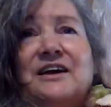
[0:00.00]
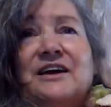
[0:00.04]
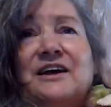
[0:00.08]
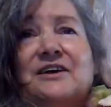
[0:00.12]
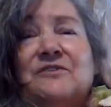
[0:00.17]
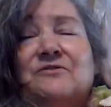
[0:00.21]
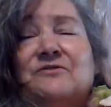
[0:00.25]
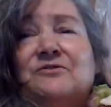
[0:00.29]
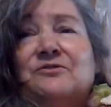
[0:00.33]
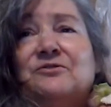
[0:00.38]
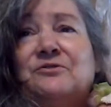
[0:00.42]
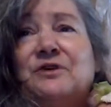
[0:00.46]

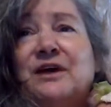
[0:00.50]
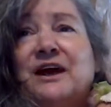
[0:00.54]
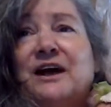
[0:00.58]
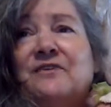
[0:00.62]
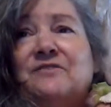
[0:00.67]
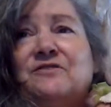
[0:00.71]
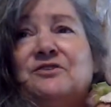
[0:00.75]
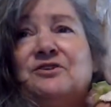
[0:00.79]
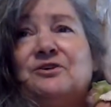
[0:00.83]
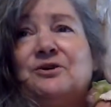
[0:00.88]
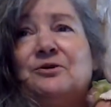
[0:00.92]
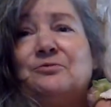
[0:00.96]
if you
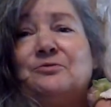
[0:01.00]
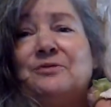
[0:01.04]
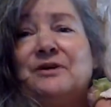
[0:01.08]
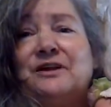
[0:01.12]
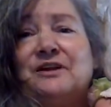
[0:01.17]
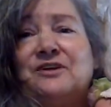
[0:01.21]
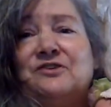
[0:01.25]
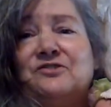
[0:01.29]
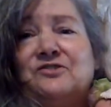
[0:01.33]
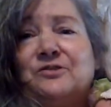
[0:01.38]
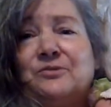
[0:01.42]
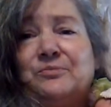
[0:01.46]
haven't
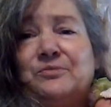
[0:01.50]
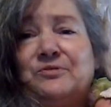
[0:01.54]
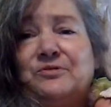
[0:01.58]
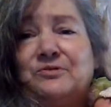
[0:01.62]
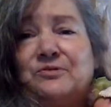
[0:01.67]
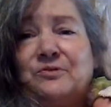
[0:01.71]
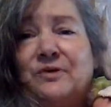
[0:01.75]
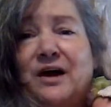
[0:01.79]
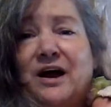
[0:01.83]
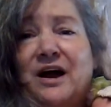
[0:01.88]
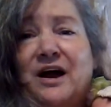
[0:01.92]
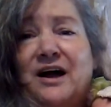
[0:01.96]
already,
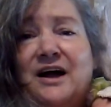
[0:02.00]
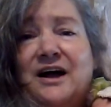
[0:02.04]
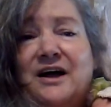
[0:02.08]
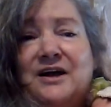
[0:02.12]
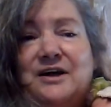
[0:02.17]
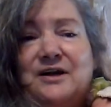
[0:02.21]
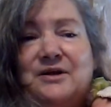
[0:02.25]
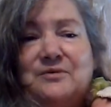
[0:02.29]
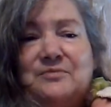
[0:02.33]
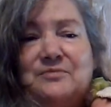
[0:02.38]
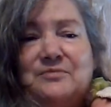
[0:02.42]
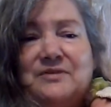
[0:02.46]

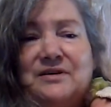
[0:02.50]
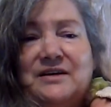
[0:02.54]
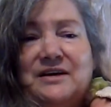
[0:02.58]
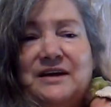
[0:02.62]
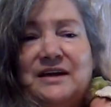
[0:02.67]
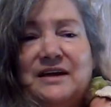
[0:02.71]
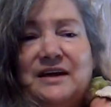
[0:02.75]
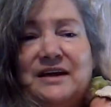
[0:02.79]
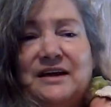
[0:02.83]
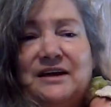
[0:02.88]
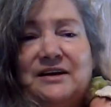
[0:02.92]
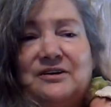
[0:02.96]
subscribe,
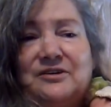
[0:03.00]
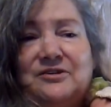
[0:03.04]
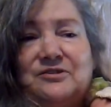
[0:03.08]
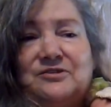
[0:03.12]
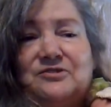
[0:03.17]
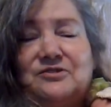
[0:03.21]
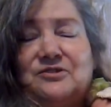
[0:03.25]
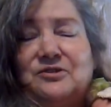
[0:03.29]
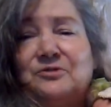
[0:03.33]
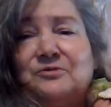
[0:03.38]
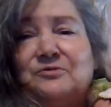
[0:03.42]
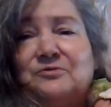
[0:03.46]

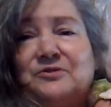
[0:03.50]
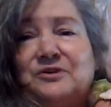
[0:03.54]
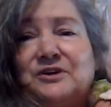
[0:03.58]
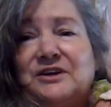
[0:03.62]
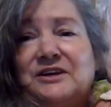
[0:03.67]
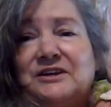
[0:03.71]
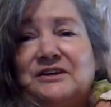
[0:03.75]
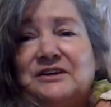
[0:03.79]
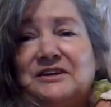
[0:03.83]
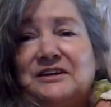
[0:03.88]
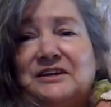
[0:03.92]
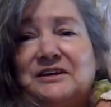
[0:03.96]
and don't
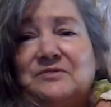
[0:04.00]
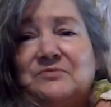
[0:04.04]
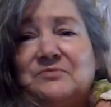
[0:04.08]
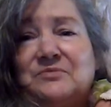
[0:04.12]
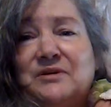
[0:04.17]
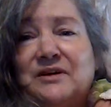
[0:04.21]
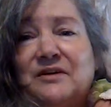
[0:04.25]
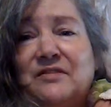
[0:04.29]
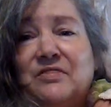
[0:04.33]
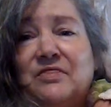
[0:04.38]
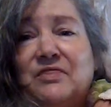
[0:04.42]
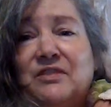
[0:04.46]
forget to give
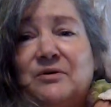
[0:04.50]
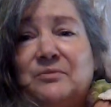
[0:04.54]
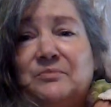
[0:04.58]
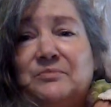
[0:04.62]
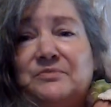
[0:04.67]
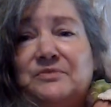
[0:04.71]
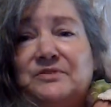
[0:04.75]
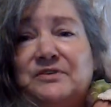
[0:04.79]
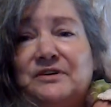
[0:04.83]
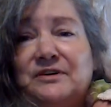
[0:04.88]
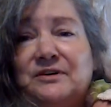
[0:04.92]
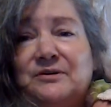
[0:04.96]
me a
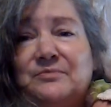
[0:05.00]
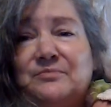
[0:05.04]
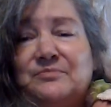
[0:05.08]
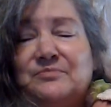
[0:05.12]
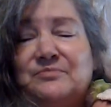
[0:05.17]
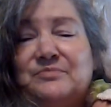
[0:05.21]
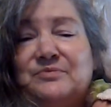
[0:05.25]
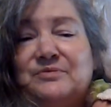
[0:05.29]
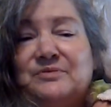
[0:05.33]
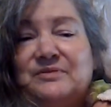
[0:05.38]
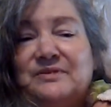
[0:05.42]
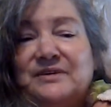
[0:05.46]
thumbs up,
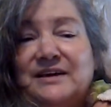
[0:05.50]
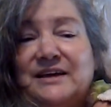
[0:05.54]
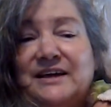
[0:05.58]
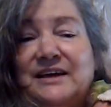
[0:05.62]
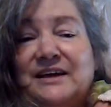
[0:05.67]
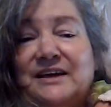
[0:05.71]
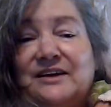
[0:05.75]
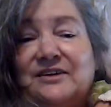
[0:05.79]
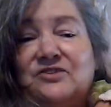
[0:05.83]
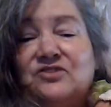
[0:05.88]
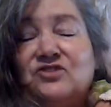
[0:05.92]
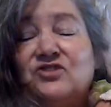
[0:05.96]

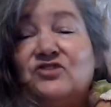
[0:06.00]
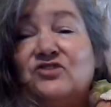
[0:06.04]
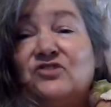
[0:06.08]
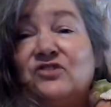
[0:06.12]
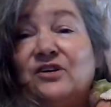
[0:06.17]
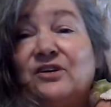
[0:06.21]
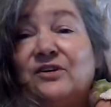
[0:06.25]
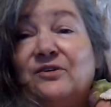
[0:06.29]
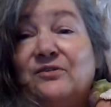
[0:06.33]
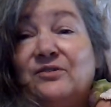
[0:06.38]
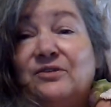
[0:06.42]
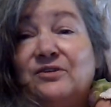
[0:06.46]
and
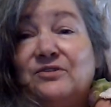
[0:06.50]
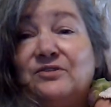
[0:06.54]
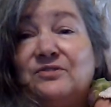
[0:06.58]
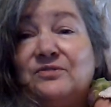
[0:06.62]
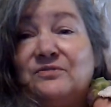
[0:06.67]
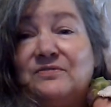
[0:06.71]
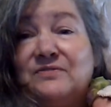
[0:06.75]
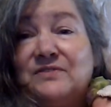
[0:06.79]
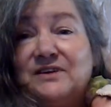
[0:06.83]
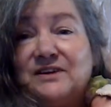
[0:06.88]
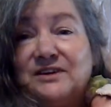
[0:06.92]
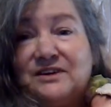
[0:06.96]
share
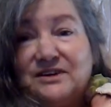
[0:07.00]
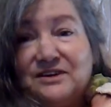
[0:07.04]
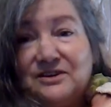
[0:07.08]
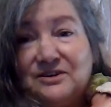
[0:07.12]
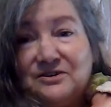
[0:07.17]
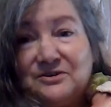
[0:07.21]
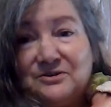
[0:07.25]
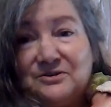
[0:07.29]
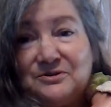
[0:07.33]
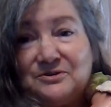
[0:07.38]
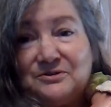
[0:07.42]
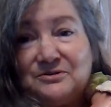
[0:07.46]
this
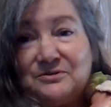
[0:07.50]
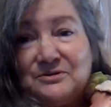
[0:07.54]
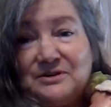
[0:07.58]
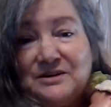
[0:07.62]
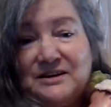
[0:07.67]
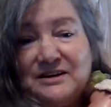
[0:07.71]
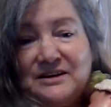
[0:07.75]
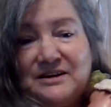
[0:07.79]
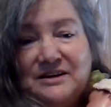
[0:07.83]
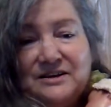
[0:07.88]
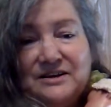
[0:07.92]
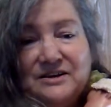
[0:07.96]
video
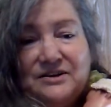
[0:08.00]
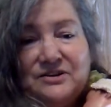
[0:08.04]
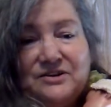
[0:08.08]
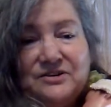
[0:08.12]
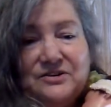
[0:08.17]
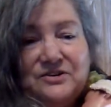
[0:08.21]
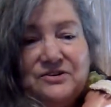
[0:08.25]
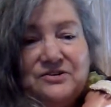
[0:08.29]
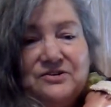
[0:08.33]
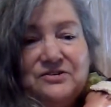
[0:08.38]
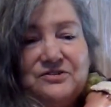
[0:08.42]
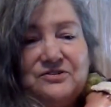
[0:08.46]

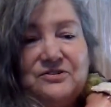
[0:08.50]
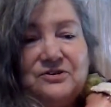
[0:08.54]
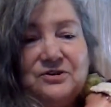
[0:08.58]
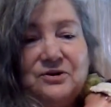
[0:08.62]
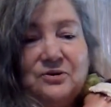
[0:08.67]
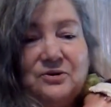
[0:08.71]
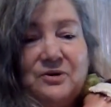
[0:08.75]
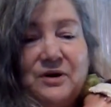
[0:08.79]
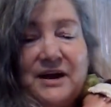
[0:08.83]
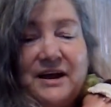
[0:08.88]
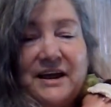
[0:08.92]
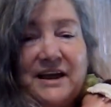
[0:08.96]

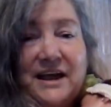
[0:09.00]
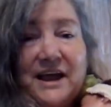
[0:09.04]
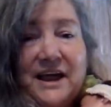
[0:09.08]
so I